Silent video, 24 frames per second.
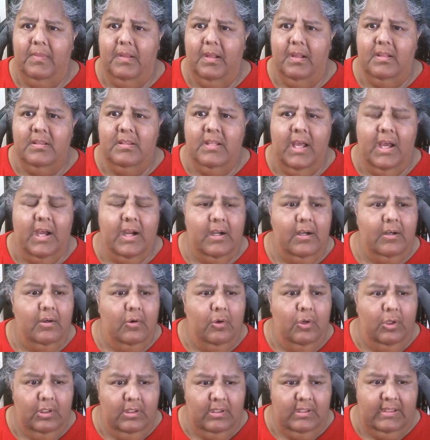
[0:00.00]
they are
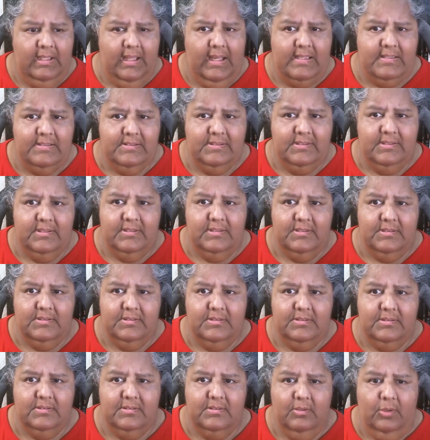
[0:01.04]
all
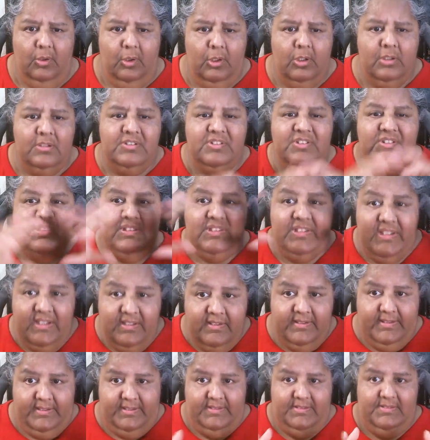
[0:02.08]
classes, all
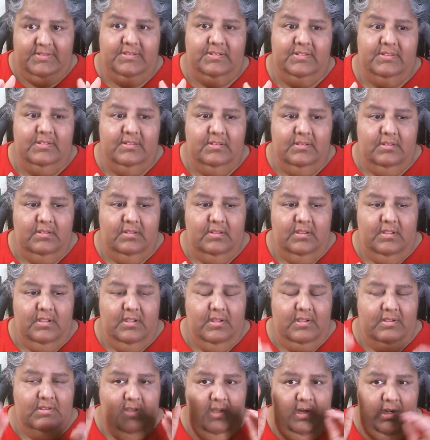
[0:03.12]
series
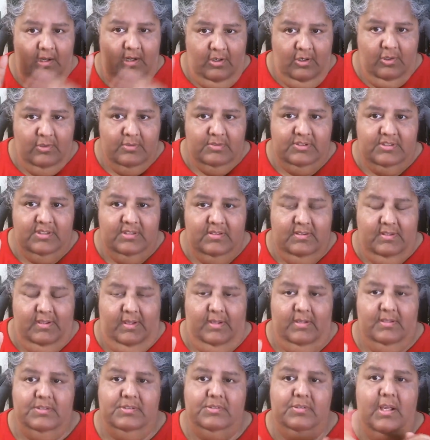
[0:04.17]
that are hosted
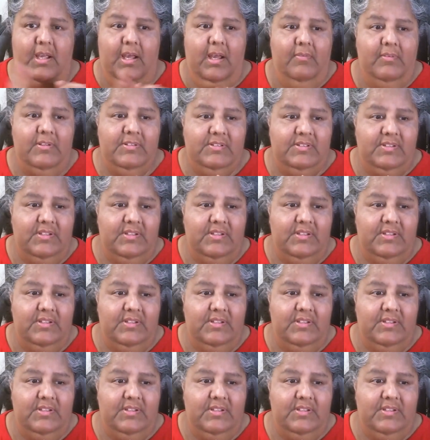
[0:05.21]
there. So I have a